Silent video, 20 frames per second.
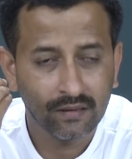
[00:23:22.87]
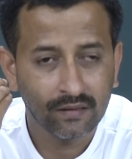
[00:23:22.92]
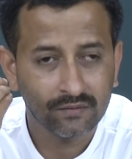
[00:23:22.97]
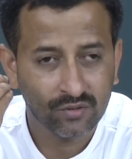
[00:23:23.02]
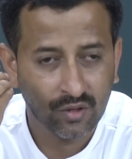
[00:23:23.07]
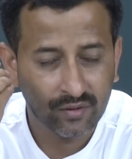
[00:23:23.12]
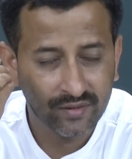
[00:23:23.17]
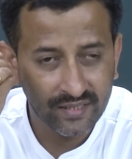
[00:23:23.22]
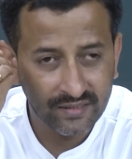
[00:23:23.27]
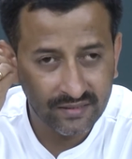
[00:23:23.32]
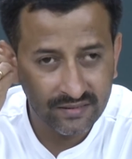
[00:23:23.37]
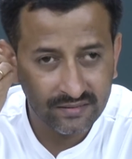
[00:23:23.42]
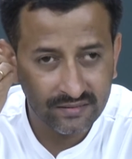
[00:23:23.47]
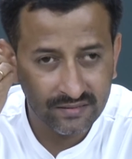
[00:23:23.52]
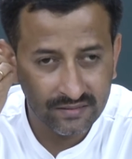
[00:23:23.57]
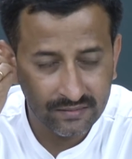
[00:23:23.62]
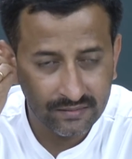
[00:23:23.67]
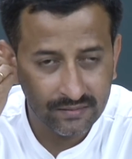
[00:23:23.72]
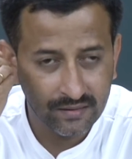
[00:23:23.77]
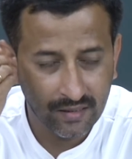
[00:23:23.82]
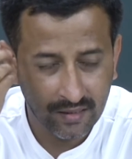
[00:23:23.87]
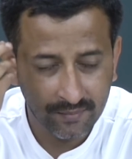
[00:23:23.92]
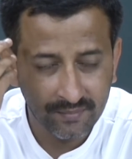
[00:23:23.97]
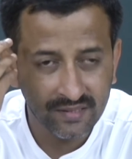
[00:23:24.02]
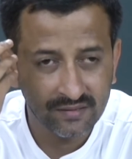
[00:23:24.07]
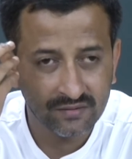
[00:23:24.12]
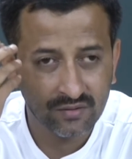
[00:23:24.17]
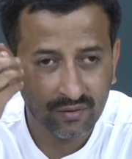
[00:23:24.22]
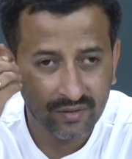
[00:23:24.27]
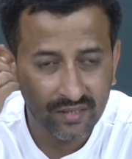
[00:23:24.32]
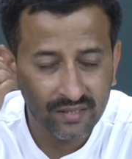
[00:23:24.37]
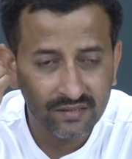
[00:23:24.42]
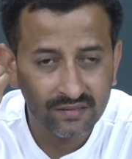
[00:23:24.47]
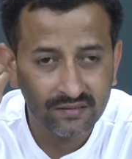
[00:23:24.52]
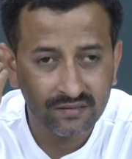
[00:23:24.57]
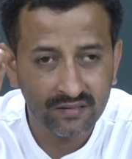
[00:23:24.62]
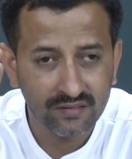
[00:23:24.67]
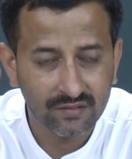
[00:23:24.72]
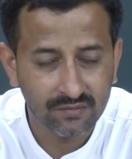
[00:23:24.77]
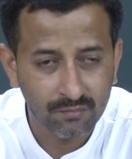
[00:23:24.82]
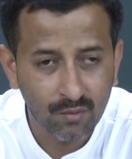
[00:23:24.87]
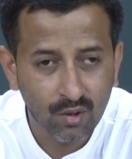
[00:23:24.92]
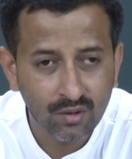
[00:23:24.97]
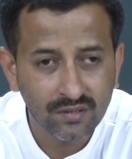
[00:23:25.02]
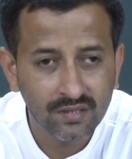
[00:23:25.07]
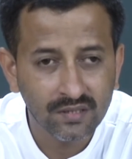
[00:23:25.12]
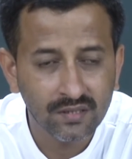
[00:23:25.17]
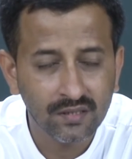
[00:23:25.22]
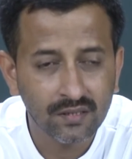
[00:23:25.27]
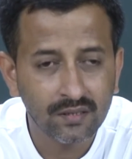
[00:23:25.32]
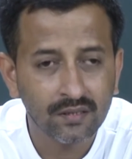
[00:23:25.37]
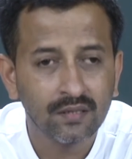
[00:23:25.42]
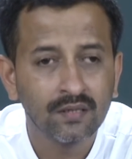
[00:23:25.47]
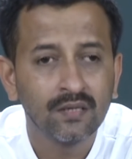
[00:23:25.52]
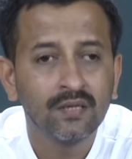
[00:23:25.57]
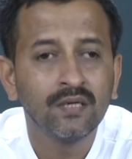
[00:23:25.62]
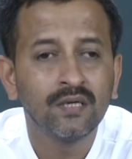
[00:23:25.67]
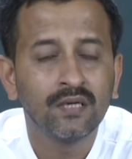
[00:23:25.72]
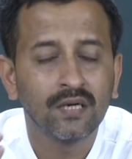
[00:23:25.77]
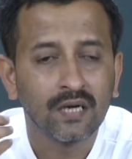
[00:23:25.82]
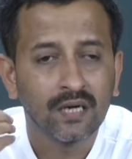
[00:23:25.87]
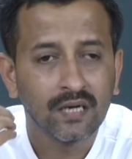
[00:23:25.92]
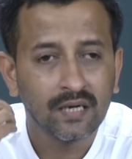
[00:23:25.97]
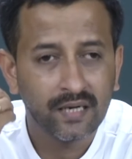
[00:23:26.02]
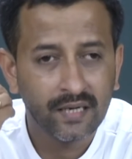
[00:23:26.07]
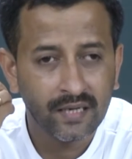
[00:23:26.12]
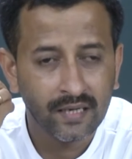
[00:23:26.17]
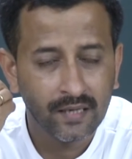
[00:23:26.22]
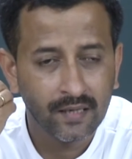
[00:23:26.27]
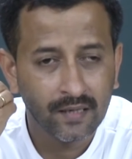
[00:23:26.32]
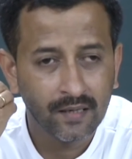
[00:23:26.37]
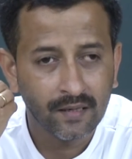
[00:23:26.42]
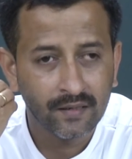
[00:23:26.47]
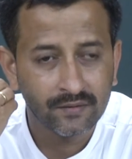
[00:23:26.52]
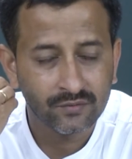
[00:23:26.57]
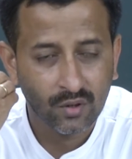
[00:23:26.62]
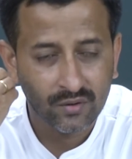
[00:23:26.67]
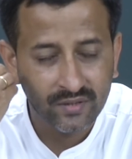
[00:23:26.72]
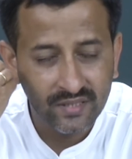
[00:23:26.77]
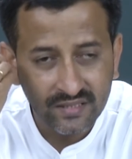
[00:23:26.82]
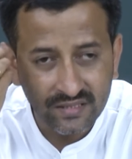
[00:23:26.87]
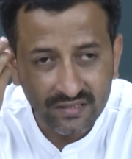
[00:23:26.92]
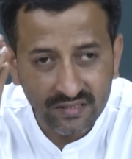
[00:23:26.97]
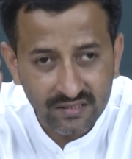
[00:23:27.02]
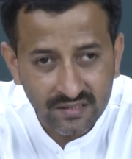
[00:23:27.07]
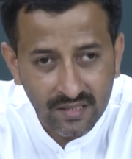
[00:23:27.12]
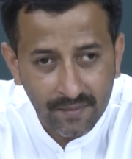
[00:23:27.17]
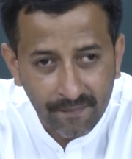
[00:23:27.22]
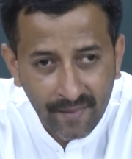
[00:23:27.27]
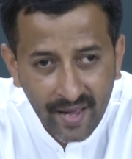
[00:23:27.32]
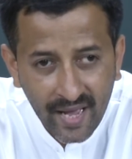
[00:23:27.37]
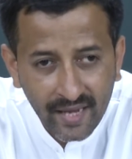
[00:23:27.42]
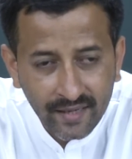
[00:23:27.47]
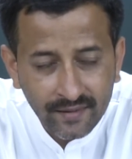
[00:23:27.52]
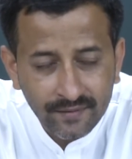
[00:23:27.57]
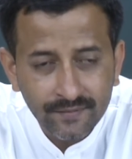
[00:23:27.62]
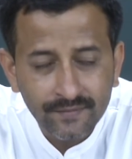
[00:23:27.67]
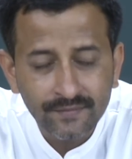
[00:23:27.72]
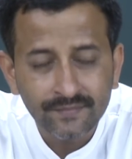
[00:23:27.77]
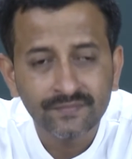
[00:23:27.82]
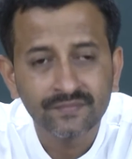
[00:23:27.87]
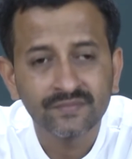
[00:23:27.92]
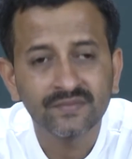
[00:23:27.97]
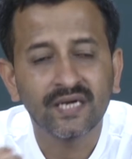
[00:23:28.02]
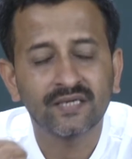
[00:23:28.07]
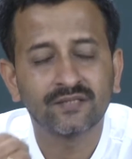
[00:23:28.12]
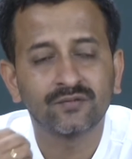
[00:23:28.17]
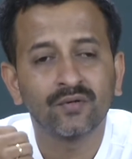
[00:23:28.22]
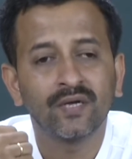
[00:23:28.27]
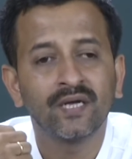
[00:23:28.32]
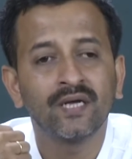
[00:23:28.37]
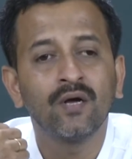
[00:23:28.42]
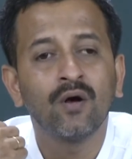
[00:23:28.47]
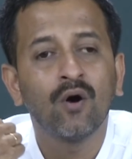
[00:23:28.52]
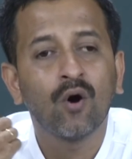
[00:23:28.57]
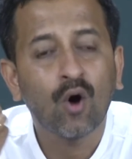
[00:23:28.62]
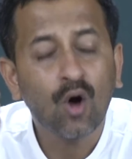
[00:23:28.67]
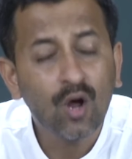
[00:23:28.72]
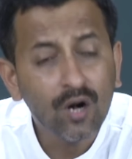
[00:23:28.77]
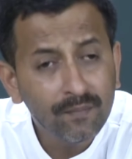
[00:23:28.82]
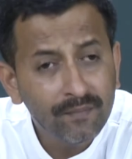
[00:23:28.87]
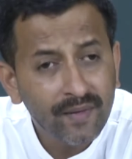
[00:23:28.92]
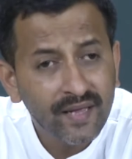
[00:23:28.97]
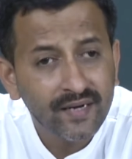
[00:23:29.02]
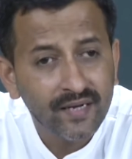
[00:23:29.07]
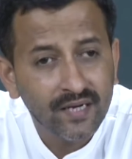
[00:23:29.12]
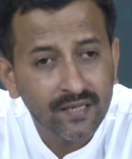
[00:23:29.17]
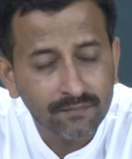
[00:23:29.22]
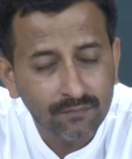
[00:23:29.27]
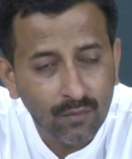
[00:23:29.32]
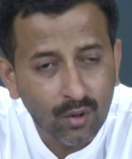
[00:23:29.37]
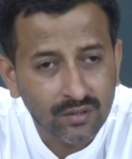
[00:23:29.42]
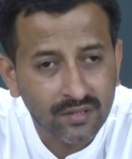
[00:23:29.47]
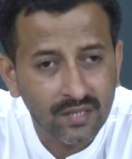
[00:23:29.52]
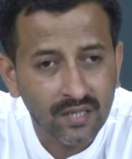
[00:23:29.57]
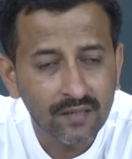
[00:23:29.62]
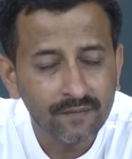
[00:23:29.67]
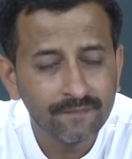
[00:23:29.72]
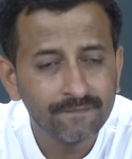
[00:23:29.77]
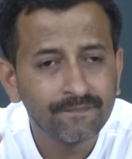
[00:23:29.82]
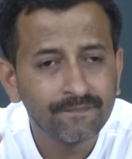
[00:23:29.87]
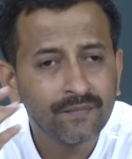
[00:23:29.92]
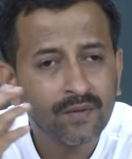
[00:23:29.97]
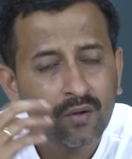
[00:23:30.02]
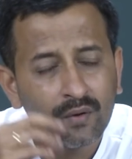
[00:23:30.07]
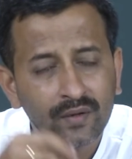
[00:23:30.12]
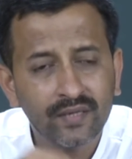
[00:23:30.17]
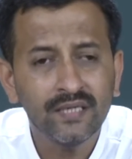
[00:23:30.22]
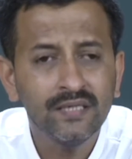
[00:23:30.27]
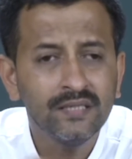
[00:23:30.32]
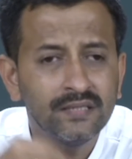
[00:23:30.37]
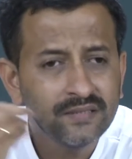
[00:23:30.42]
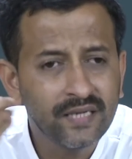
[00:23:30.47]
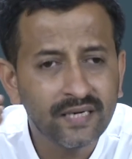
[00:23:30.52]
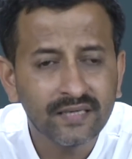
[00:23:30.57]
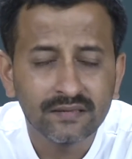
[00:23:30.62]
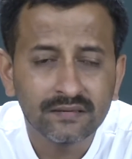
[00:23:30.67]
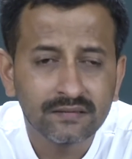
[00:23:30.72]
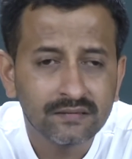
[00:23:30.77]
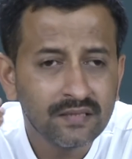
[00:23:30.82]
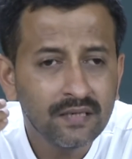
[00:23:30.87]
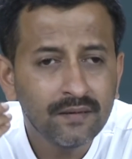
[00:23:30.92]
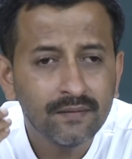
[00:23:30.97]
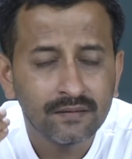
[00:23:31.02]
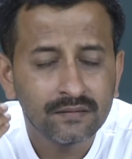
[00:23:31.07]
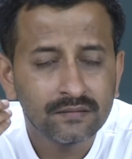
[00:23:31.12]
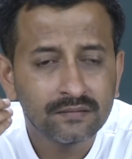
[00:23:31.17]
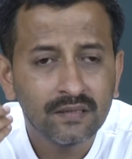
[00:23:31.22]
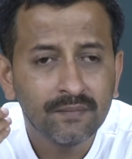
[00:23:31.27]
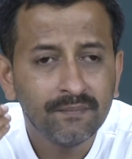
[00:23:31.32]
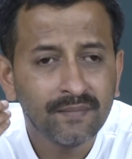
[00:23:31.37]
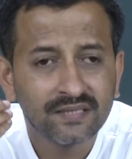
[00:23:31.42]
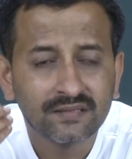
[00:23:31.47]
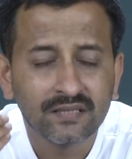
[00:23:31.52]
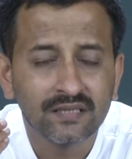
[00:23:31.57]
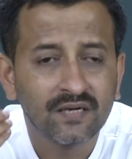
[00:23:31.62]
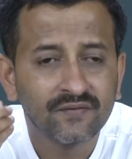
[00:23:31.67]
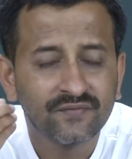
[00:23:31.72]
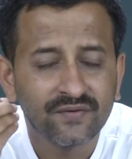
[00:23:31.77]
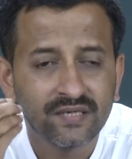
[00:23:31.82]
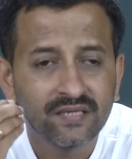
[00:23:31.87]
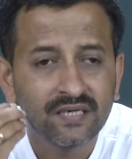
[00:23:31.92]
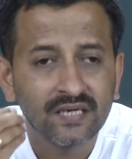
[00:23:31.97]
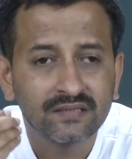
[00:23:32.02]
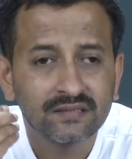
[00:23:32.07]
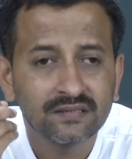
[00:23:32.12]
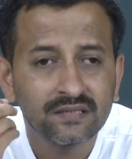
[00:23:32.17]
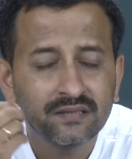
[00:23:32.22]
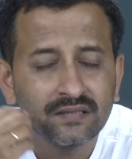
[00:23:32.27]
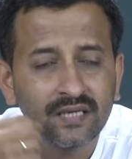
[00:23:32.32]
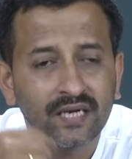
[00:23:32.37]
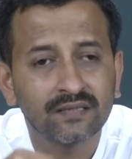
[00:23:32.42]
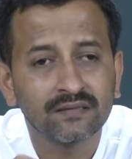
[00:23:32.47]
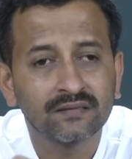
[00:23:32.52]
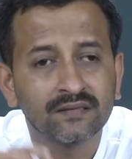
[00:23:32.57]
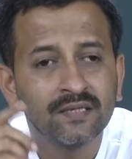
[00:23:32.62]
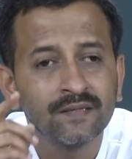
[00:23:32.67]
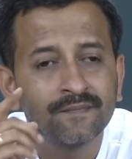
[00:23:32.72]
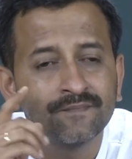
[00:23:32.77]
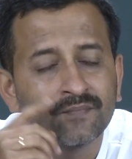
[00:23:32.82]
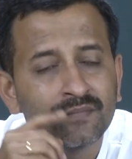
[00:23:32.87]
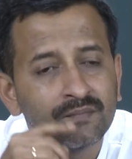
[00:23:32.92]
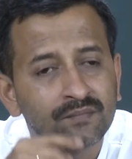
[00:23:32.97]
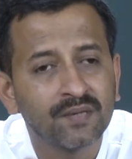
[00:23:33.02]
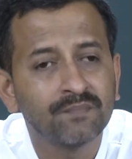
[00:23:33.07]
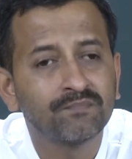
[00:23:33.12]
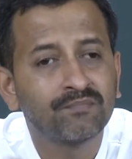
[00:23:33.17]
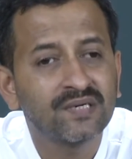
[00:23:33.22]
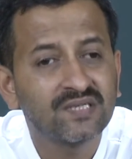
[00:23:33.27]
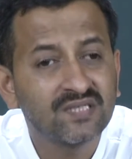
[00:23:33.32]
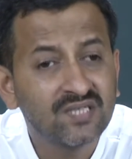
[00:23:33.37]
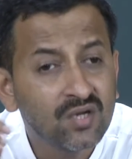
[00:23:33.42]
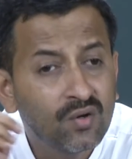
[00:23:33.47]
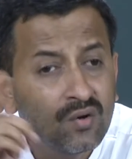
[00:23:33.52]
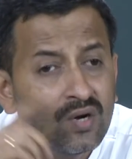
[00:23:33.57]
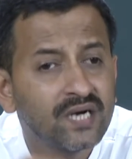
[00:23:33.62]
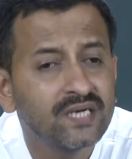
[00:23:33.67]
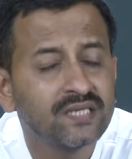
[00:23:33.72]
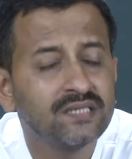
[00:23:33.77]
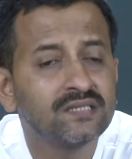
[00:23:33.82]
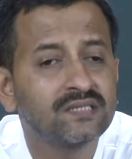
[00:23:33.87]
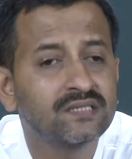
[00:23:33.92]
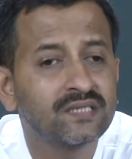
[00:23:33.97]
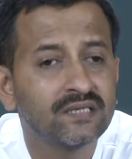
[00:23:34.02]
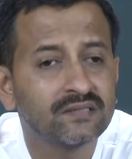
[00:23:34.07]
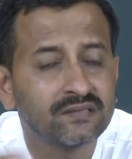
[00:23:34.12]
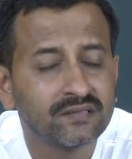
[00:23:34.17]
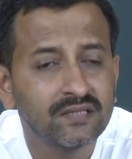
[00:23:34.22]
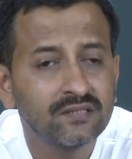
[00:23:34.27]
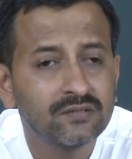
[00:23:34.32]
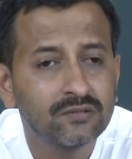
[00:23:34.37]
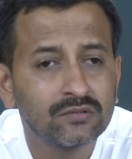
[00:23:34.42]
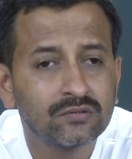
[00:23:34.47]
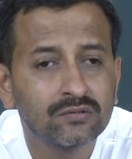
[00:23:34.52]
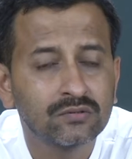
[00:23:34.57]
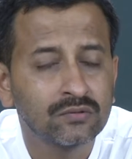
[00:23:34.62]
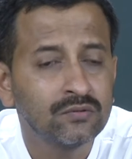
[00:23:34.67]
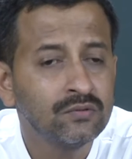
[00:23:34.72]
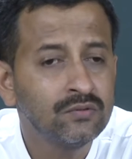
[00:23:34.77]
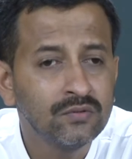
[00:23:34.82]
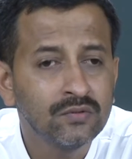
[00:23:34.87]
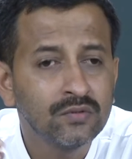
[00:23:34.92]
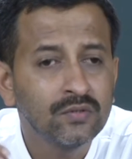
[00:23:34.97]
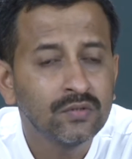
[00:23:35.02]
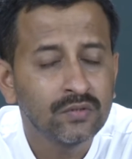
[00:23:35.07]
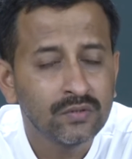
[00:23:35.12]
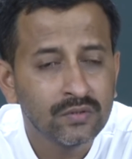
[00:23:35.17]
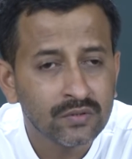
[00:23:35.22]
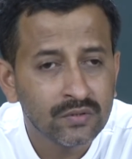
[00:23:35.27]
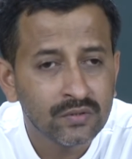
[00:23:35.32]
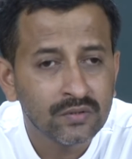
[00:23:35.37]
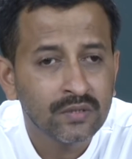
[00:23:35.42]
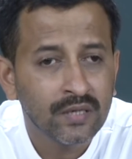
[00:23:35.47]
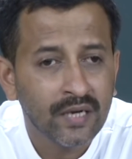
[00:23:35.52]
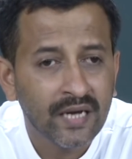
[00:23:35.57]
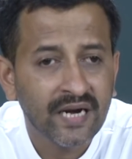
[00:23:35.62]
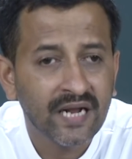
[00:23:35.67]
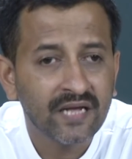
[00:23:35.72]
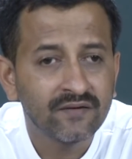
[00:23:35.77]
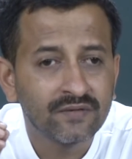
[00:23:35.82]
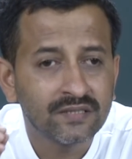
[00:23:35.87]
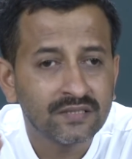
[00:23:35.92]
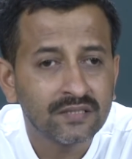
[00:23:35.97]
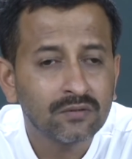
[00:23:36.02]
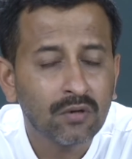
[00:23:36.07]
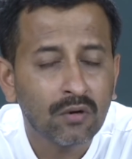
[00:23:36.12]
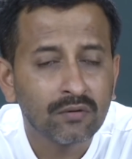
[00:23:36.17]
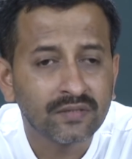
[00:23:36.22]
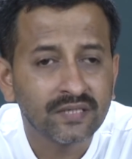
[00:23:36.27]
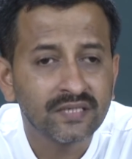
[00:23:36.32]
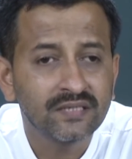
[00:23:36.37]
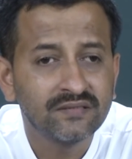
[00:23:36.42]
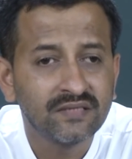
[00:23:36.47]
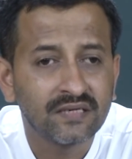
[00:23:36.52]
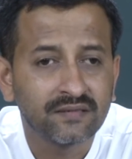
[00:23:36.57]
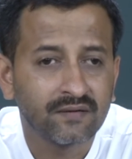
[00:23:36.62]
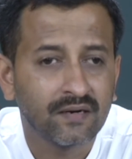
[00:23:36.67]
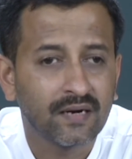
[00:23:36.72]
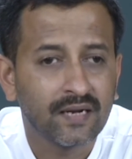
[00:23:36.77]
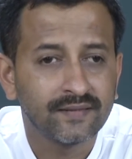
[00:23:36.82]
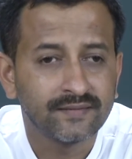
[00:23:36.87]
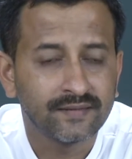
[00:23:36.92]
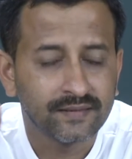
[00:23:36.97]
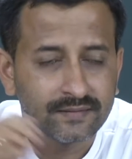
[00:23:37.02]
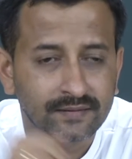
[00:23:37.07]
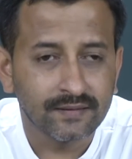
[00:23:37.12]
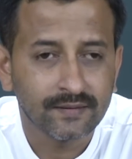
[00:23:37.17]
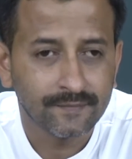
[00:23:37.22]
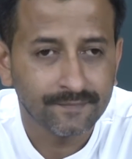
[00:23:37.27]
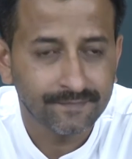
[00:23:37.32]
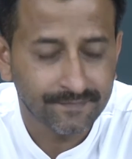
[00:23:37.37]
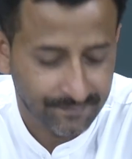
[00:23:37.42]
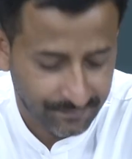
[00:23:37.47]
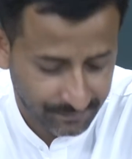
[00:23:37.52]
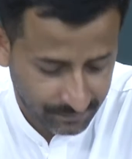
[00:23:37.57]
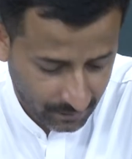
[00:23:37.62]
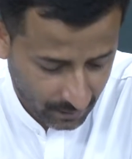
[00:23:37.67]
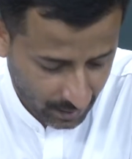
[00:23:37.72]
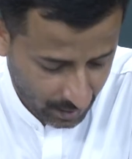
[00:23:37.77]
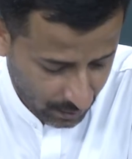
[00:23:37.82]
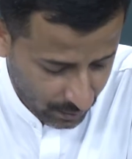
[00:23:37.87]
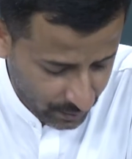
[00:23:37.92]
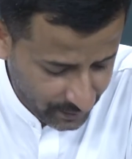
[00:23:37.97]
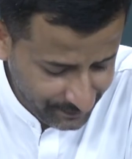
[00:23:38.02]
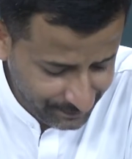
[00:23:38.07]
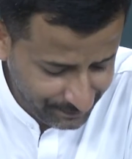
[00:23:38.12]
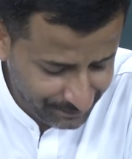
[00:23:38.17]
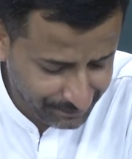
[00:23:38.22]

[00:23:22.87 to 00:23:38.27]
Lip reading: Socrates is mortal, Socrates is a man, that is why all men are mortal. Okay. That is the method of induction, that from particular instances to arrive at a concrete generalization. Okay.